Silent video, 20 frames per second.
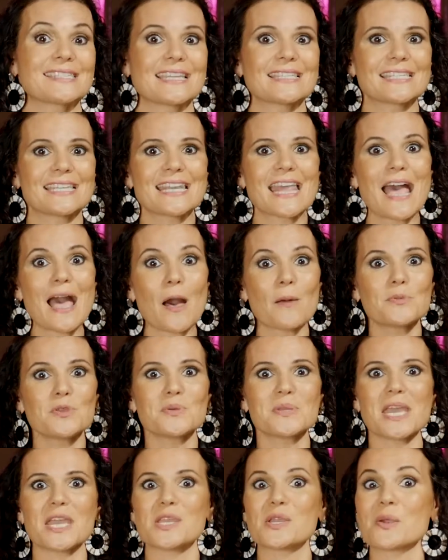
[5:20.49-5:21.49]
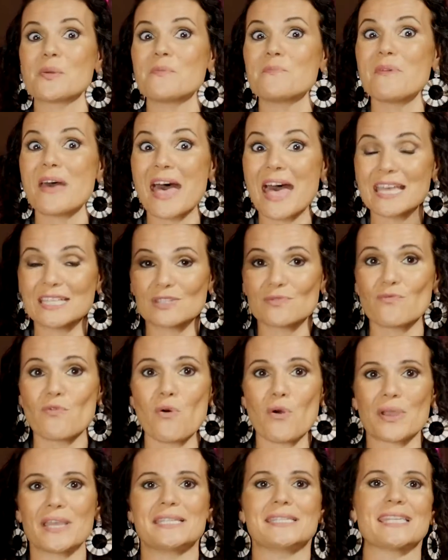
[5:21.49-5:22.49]
That's going to help you get your best
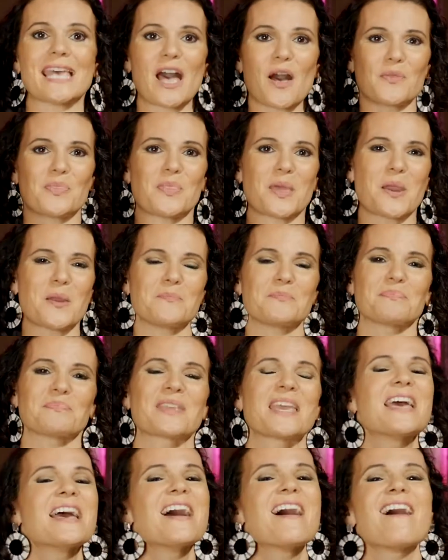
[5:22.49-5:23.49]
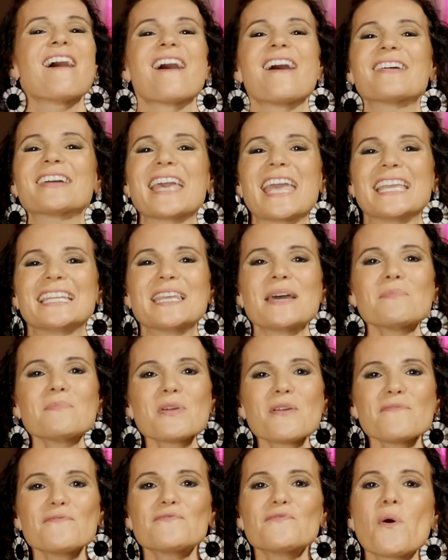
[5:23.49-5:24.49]
voice out there. Okay,
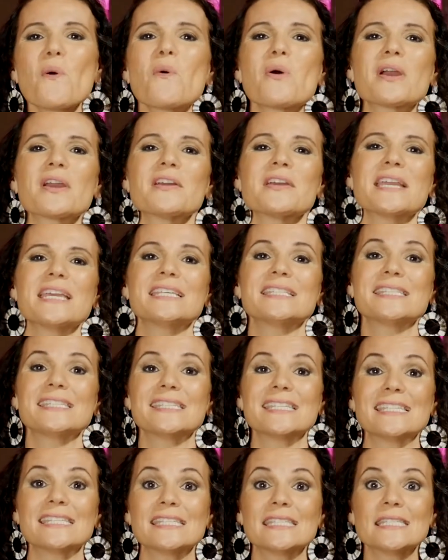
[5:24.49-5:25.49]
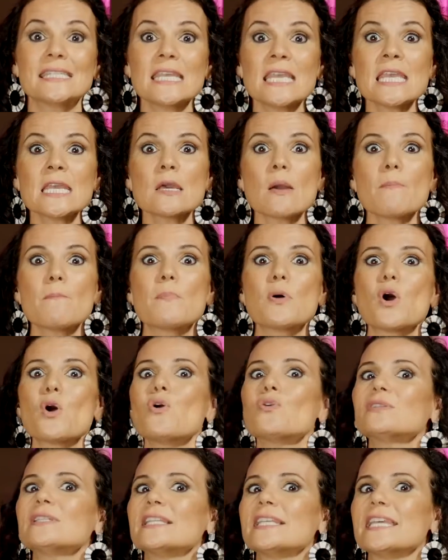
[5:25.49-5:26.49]
number 4 is to sing
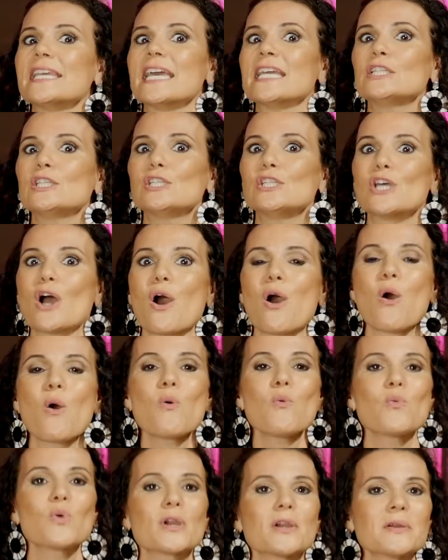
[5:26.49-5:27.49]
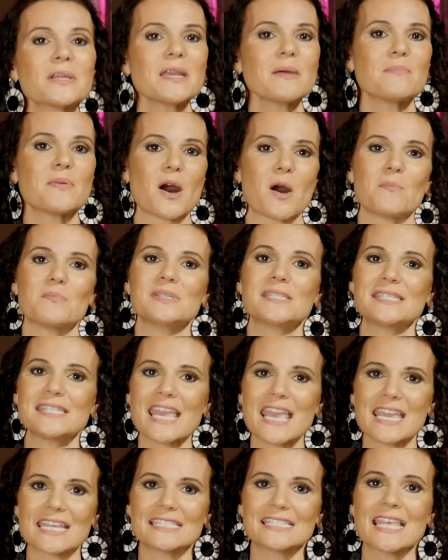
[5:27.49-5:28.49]
boldly and don't worry about
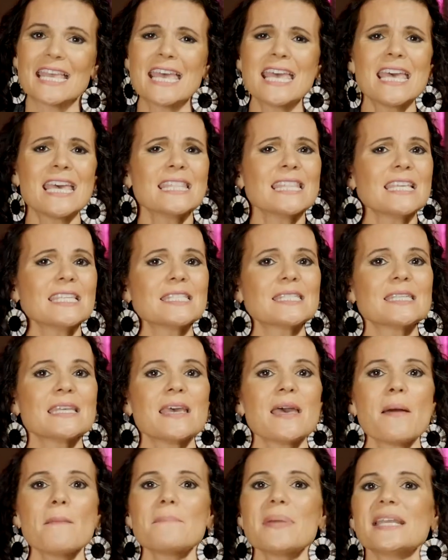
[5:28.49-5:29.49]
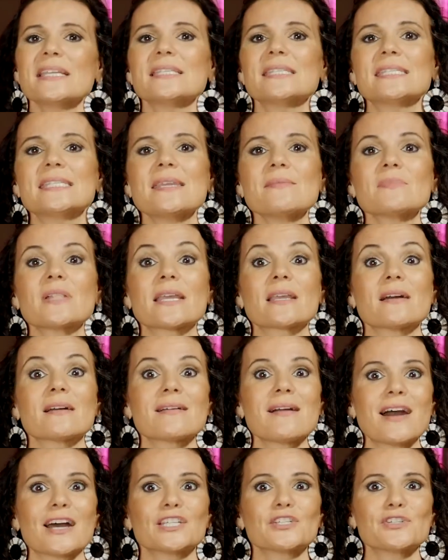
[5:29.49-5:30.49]
mistakes. This might seem like a
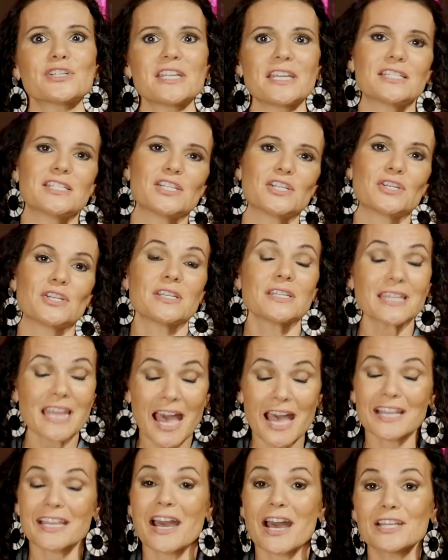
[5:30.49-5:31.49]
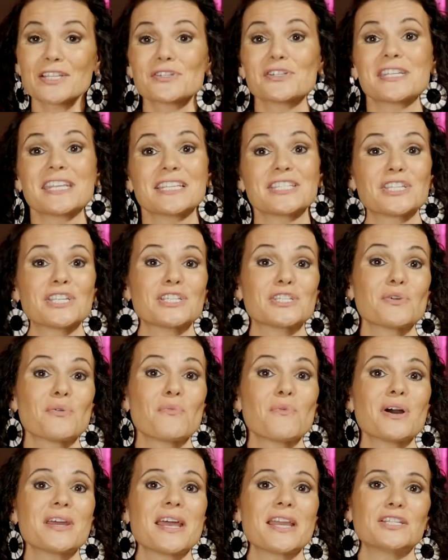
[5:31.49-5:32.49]
contradiction to
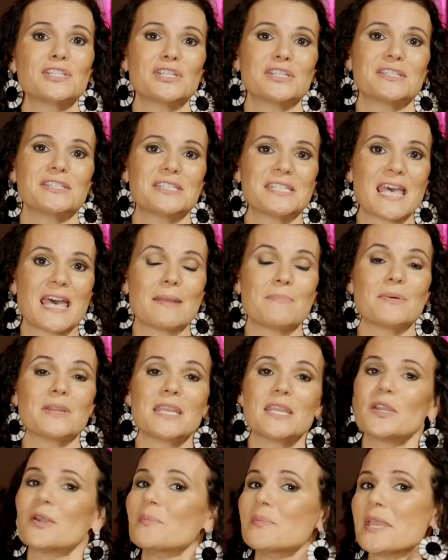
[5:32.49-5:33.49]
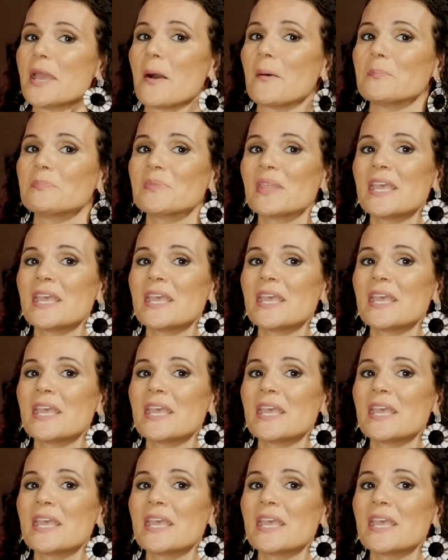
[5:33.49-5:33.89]
what I just said, but hear me out.